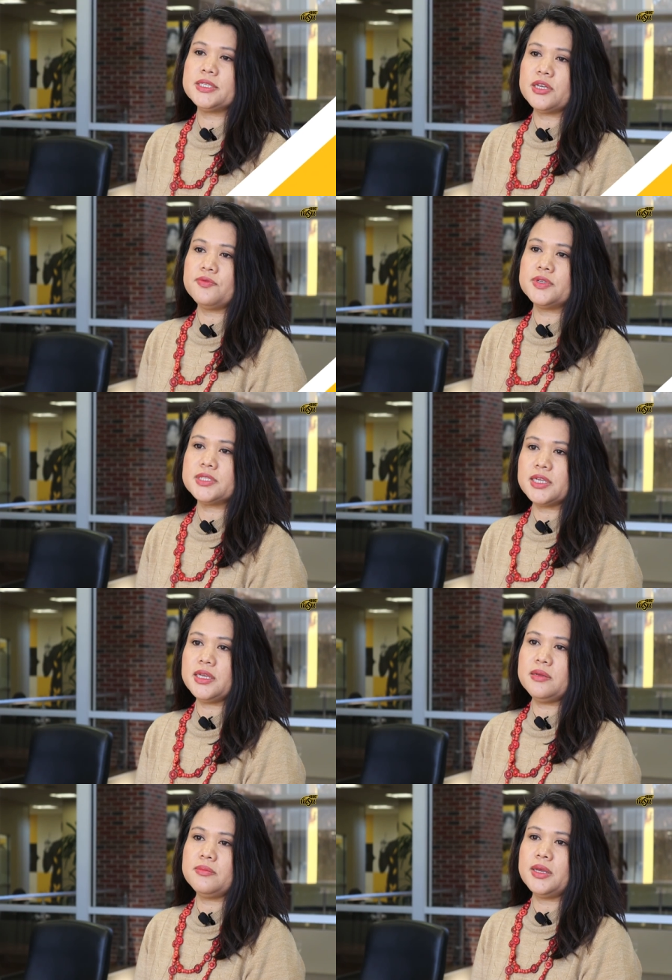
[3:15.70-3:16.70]

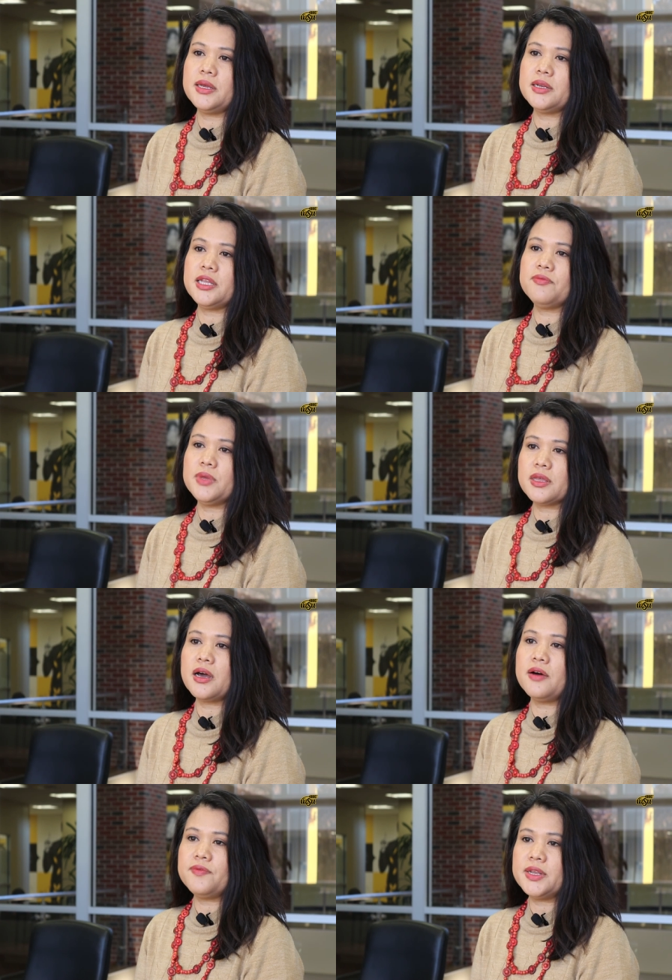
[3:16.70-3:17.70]
self-esteem and give me the
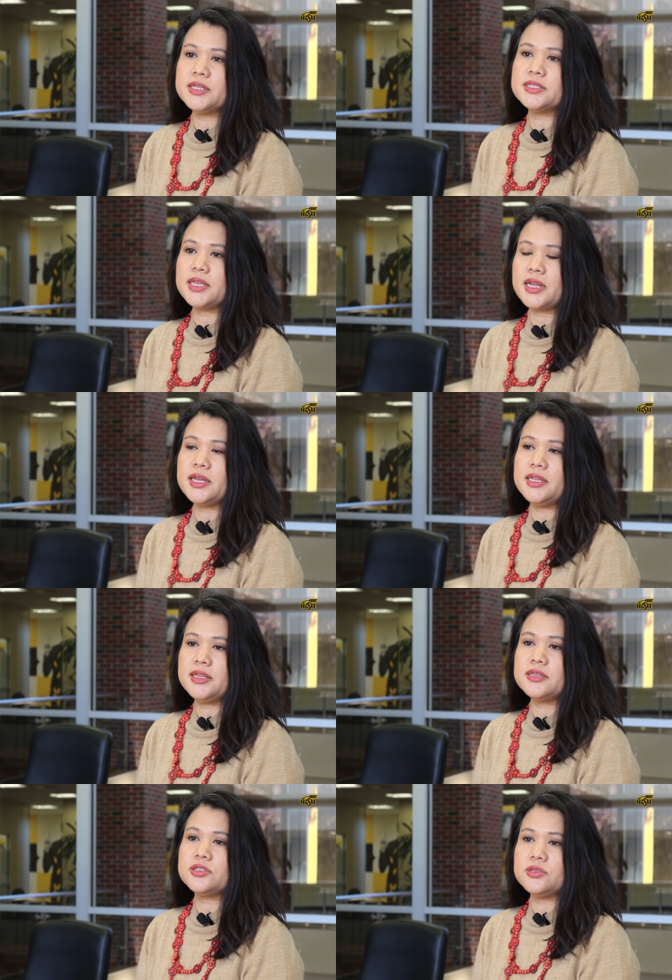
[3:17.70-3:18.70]
confidence that I
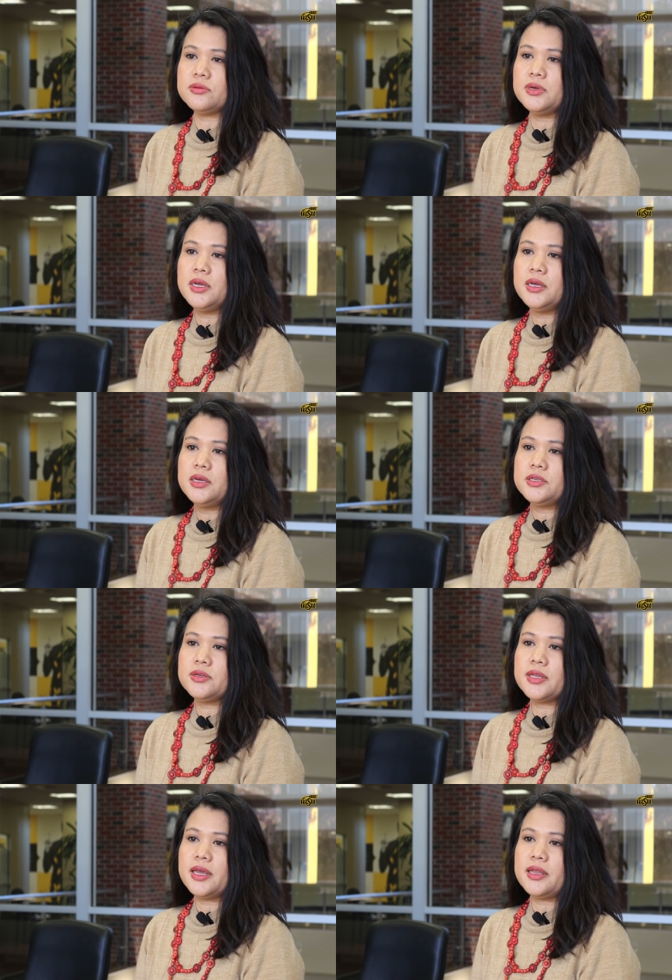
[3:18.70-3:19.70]
needed to,
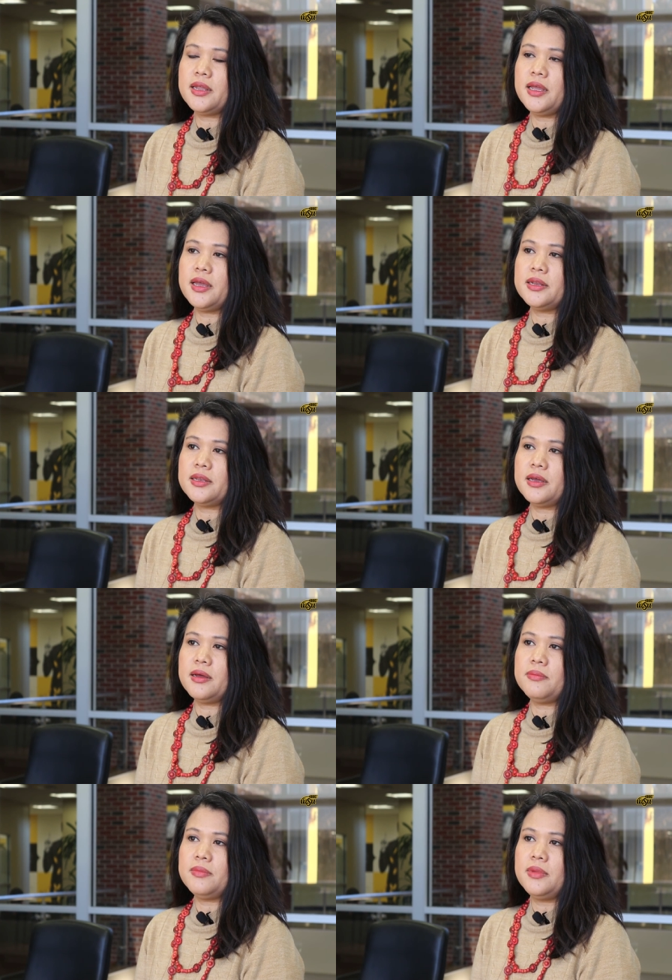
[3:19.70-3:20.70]
to get. And
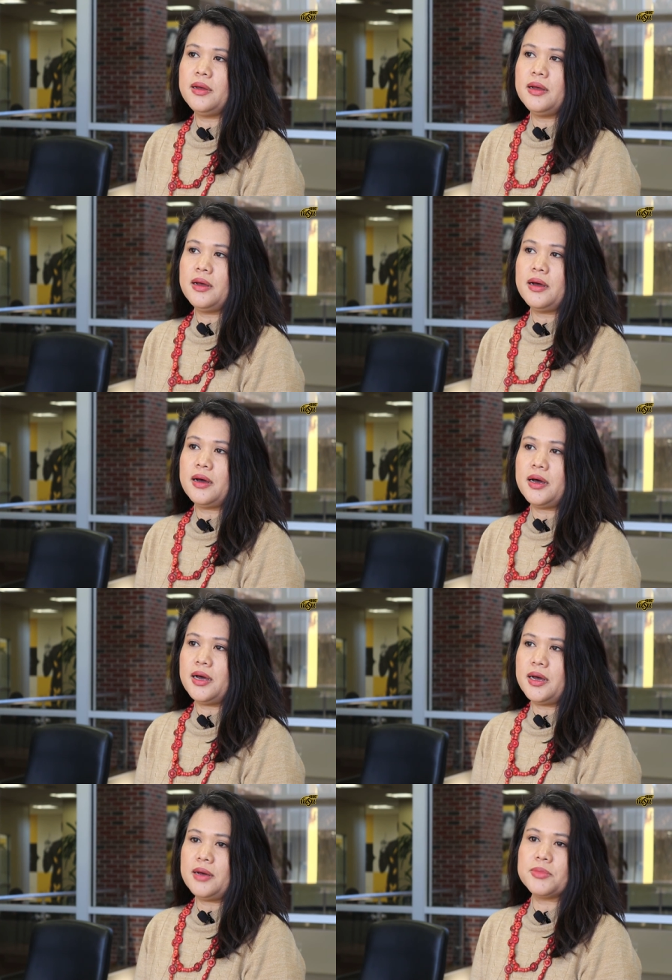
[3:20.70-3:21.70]
um,
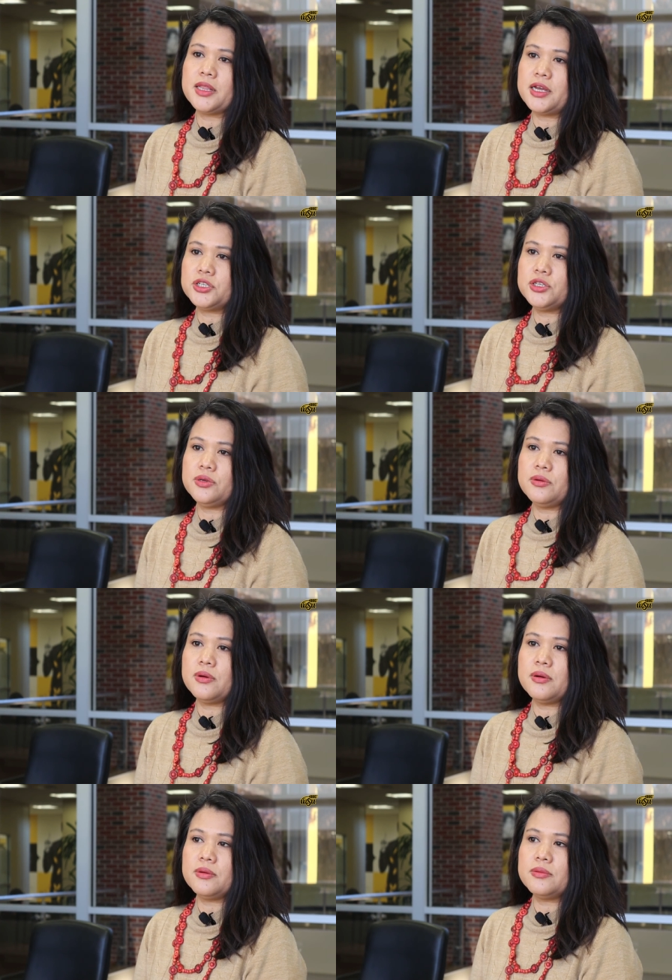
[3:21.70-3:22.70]
I'm glad
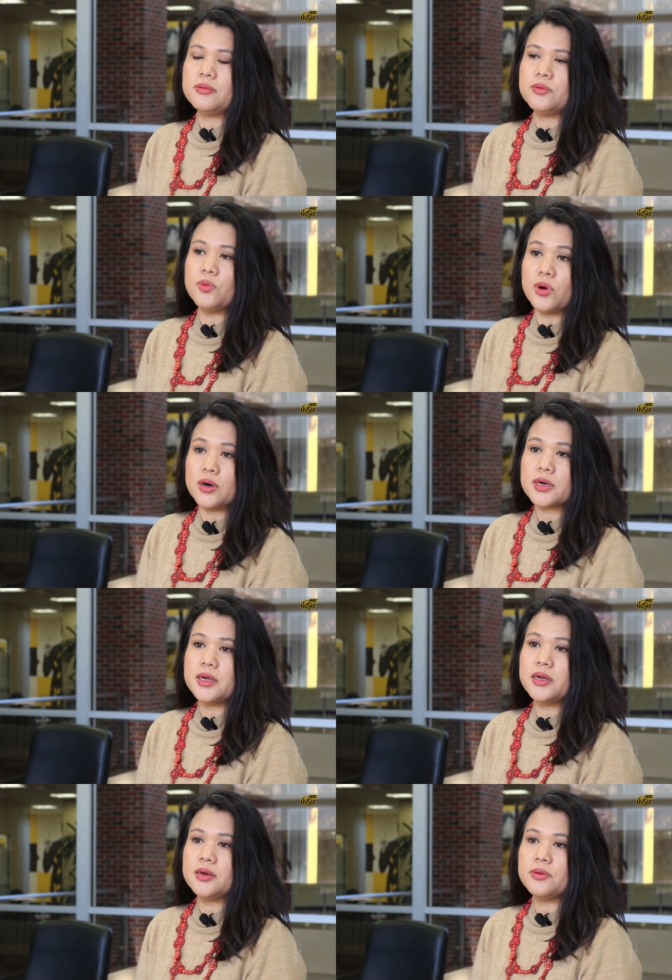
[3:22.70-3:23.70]
to
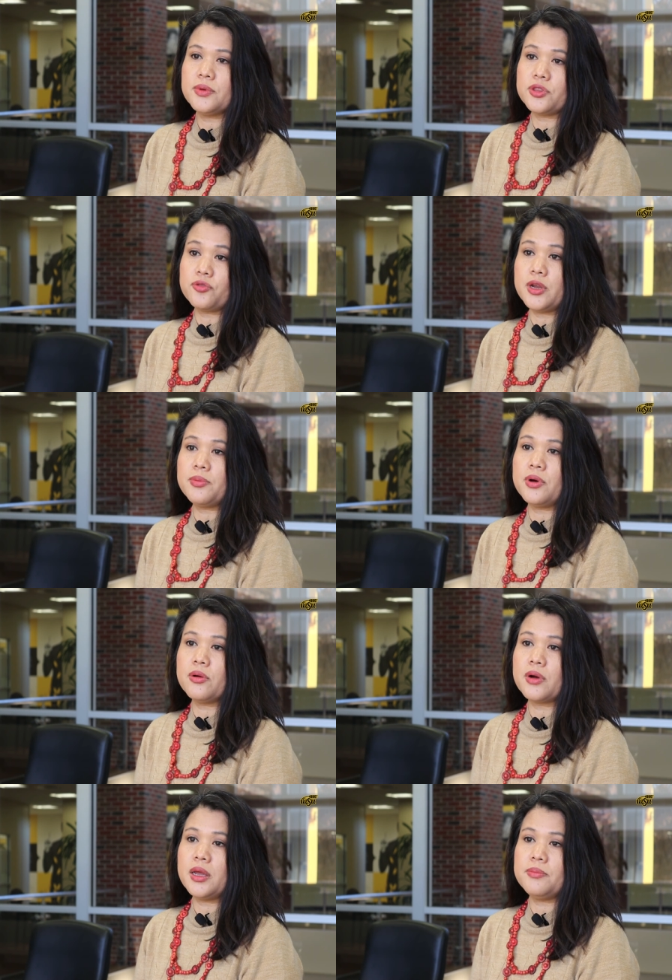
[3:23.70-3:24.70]
work with TRIO
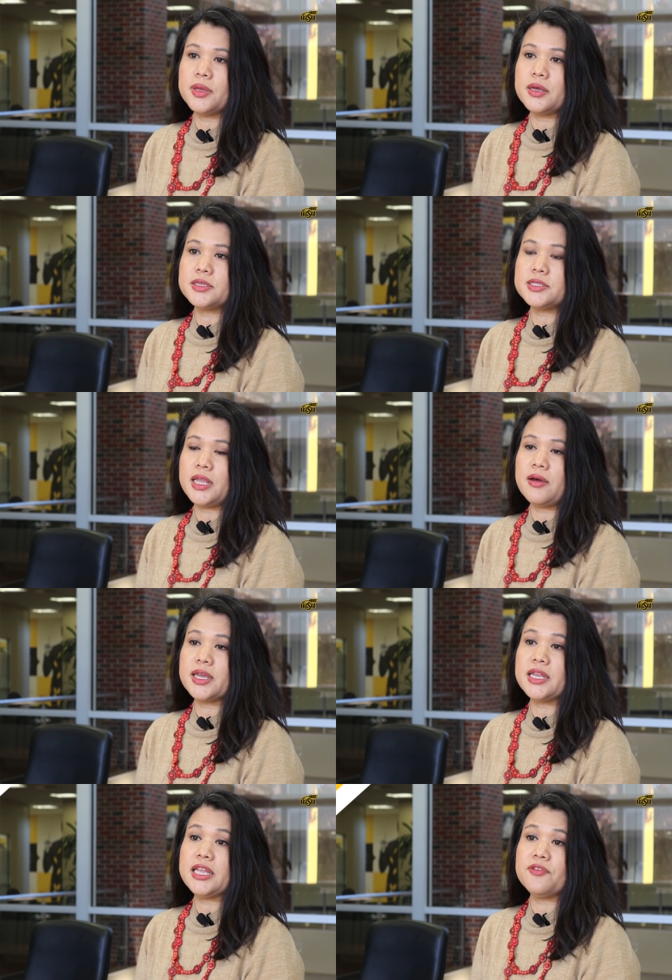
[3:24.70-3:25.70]
program because now I
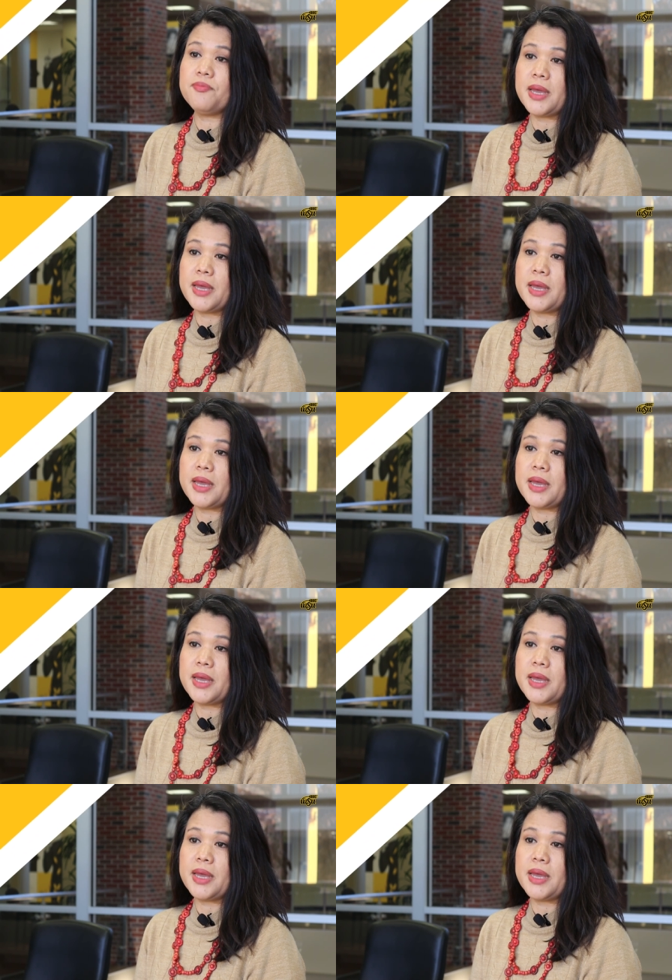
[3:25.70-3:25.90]
can give